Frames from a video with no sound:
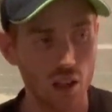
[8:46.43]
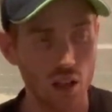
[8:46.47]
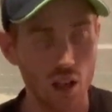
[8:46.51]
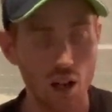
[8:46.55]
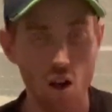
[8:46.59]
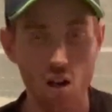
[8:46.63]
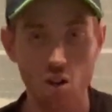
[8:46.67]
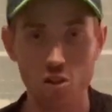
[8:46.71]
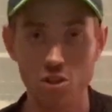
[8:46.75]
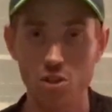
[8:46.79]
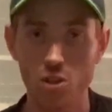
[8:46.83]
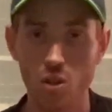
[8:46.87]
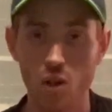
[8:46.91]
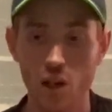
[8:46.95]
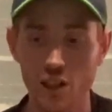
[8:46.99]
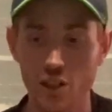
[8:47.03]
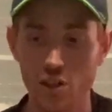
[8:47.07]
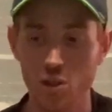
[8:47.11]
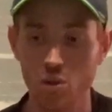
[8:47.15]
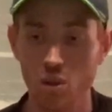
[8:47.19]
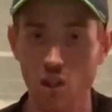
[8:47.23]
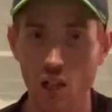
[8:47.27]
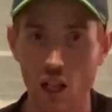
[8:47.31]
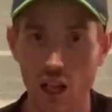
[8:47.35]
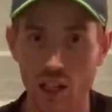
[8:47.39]
Also, I
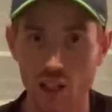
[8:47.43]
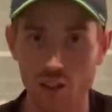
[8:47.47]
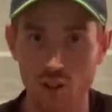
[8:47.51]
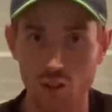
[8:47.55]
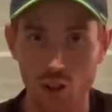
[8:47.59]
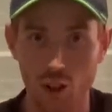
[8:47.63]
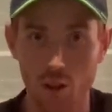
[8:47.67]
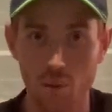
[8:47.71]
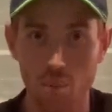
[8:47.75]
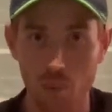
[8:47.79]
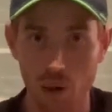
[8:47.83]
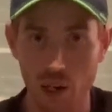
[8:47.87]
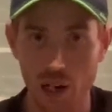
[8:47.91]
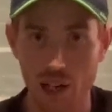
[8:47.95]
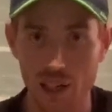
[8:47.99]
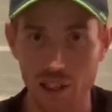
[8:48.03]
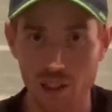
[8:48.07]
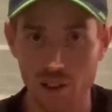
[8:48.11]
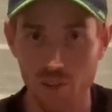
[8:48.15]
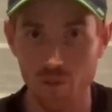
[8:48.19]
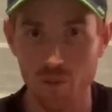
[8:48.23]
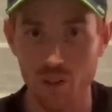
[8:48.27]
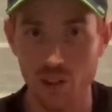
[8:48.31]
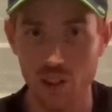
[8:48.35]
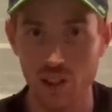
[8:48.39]
do a lot of dirt bike
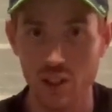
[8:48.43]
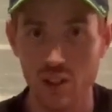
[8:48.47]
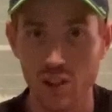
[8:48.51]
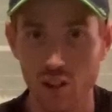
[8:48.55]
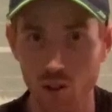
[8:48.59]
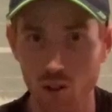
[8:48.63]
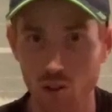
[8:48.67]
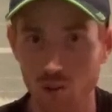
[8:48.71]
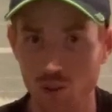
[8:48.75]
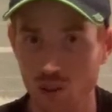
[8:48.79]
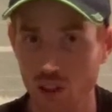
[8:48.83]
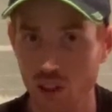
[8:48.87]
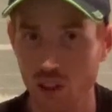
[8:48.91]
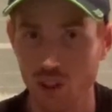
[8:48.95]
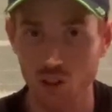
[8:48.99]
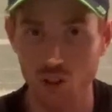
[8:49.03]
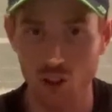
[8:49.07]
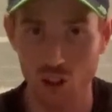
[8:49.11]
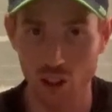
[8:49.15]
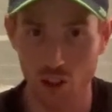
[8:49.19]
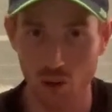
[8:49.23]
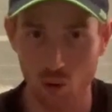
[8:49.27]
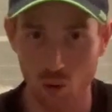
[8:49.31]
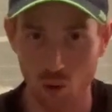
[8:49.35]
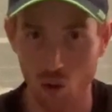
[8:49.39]
videos in
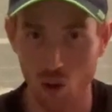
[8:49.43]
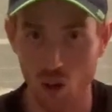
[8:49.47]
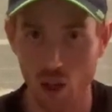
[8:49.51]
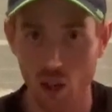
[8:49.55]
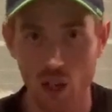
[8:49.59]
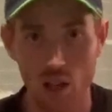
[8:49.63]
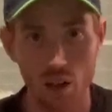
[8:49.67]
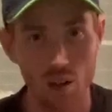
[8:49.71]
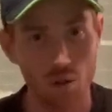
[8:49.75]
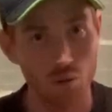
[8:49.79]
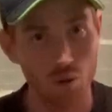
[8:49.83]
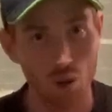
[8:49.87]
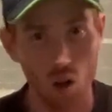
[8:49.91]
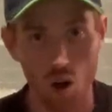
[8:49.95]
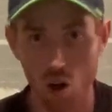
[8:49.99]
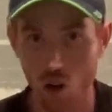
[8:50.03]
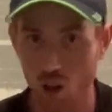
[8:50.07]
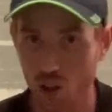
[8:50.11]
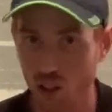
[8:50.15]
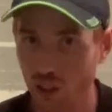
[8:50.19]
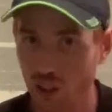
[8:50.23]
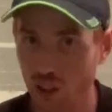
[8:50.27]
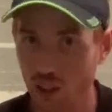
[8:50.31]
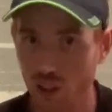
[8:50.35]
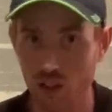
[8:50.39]
general,
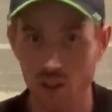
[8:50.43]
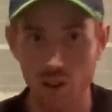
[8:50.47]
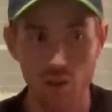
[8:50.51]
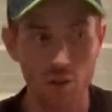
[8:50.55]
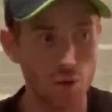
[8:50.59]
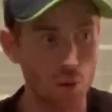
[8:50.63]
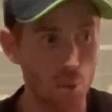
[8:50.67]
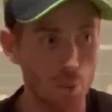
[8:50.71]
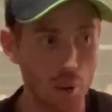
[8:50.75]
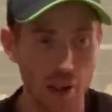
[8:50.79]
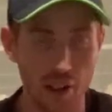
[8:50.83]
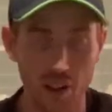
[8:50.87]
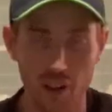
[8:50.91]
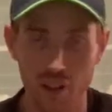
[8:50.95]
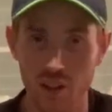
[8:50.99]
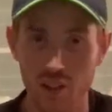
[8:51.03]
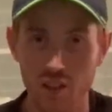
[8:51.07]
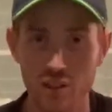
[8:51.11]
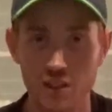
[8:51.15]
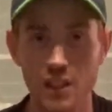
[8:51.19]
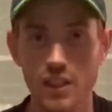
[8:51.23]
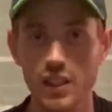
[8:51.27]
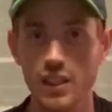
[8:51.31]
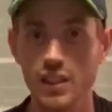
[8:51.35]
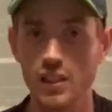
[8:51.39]
vlogging, repairs,
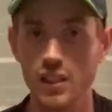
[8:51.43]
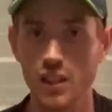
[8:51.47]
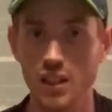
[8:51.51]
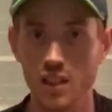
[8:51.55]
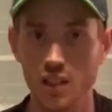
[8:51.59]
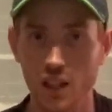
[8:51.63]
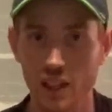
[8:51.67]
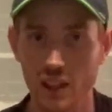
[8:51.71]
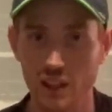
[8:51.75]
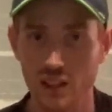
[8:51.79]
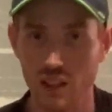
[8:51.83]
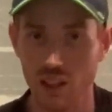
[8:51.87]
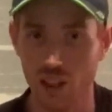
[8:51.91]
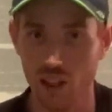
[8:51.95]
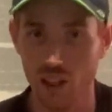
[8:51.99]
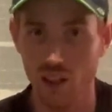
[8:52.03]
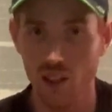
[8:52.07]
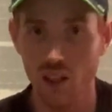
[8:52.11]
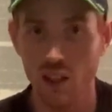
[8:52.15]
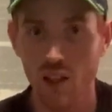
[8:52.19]
anything like that.